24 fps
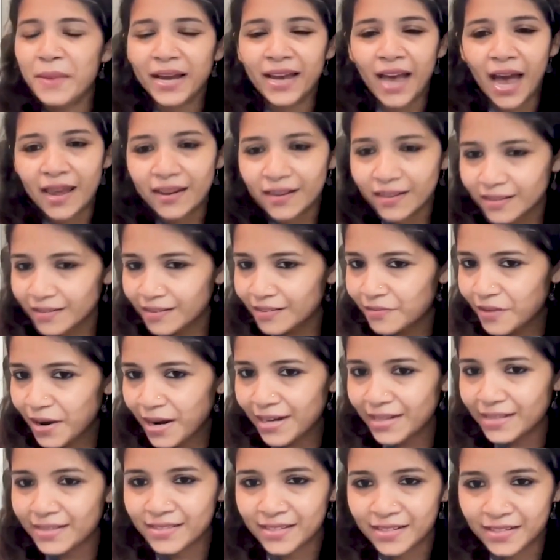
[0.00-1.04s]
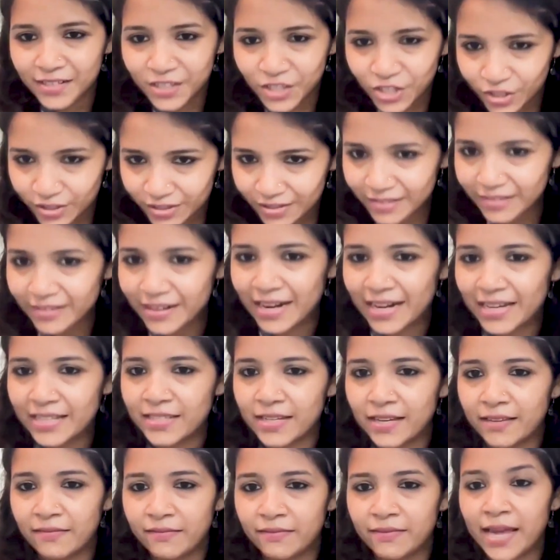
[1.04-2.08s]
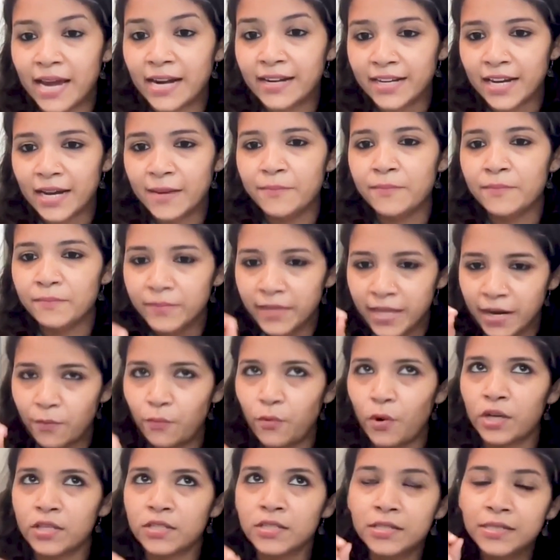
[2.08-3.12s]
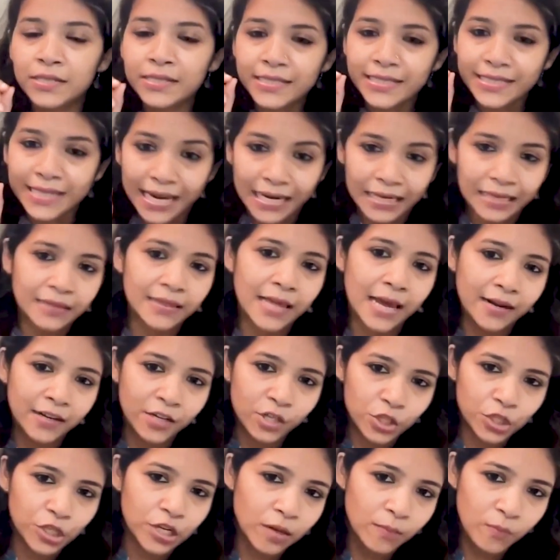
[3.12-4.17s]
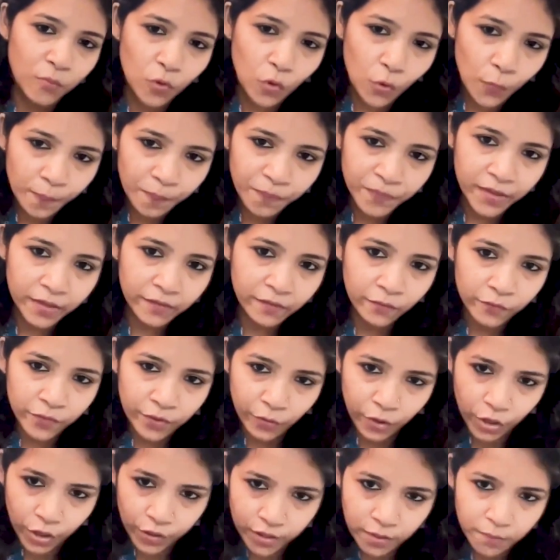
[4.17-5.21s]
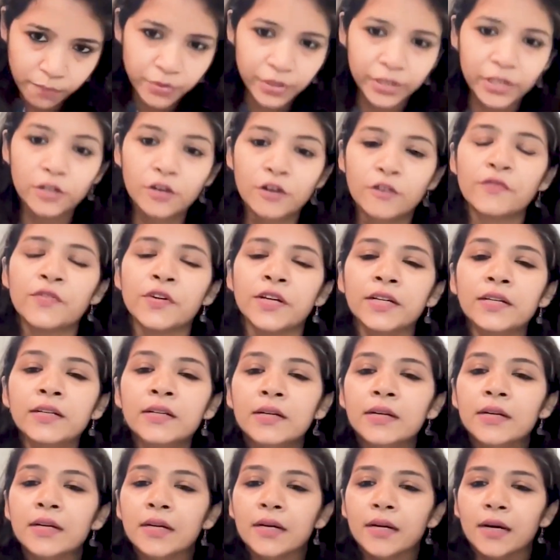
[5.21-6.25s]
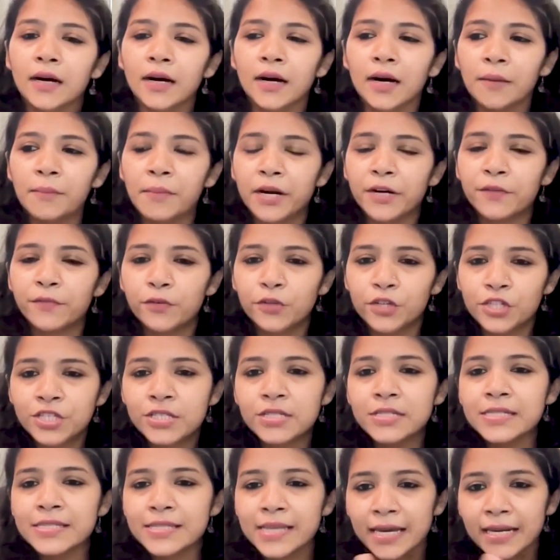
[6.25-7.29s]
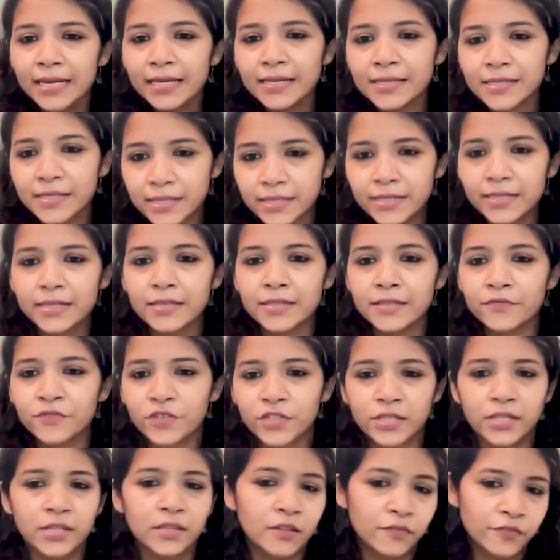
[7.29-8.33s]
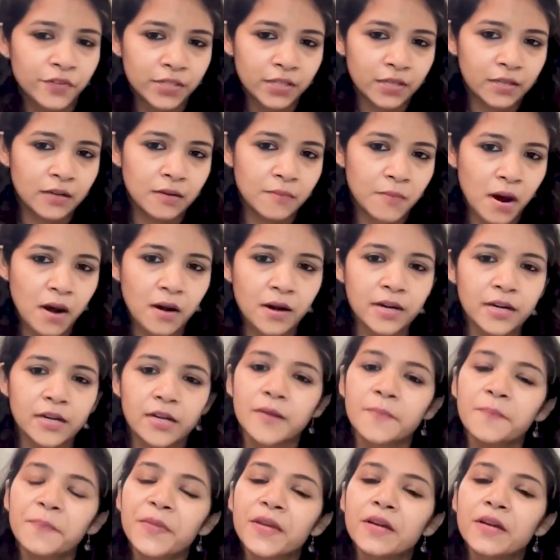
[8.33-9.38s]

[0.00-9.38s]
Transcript: mechanical rights and digital rights. And that time there wasn't yet that digital boom. We were on the brink of it, but we were still selling CDs in the physical market.